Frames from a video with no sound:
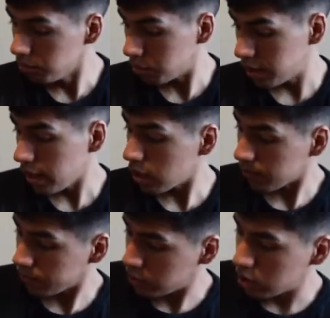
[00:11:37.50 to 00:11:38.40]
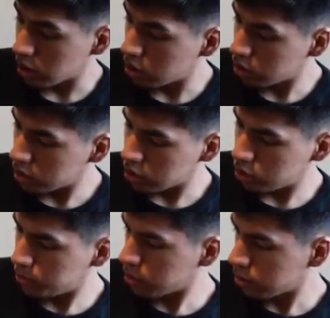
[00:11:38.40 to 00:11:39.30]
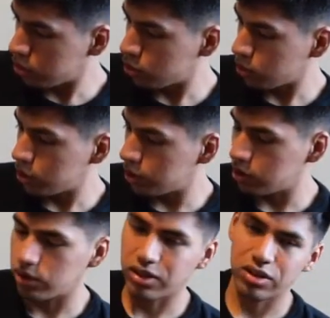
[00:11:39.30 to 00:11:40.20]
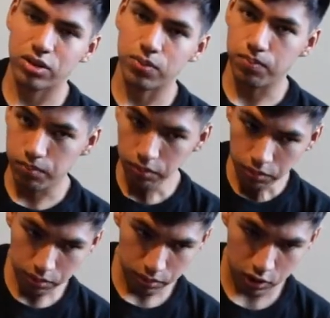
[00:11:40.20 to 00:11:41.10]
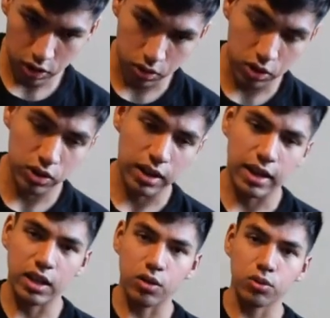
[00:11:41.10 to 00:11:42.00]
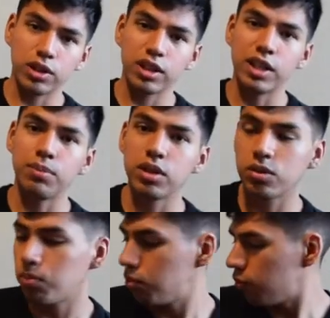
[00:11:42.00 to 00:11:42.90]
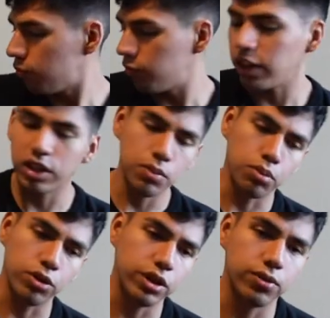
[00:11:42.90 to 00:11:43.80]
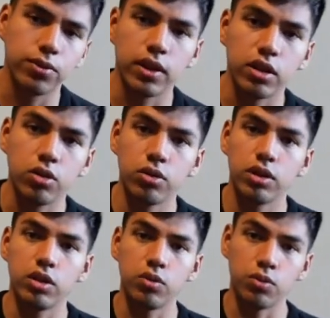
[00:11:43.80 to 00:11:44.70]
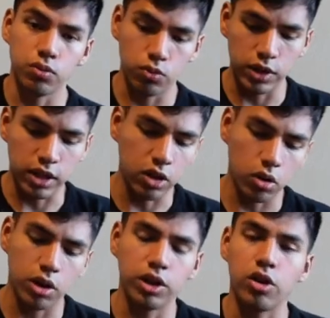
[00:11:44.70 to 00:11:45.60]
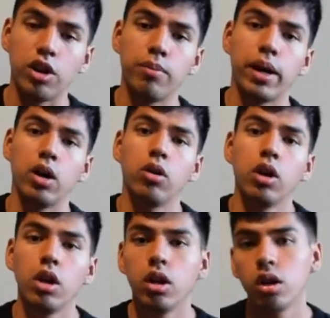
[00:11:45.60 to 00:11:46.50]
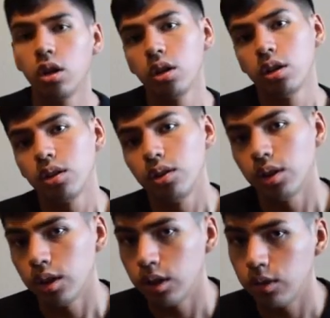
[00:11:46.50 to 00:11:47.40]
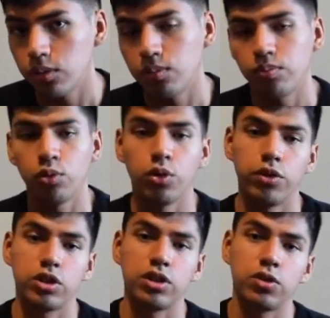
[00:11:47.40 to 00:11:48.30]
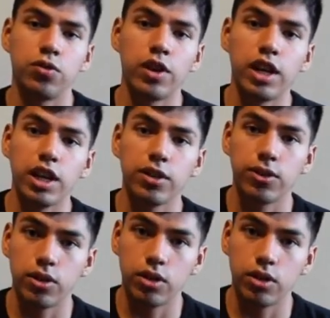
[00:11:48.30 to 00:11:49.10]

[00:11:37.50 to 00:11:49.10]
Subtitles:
But yeah, you know, I hope you all enjoyed just this. I wanted to keep this fairly brief. I know we can go on and on about the real versus fake,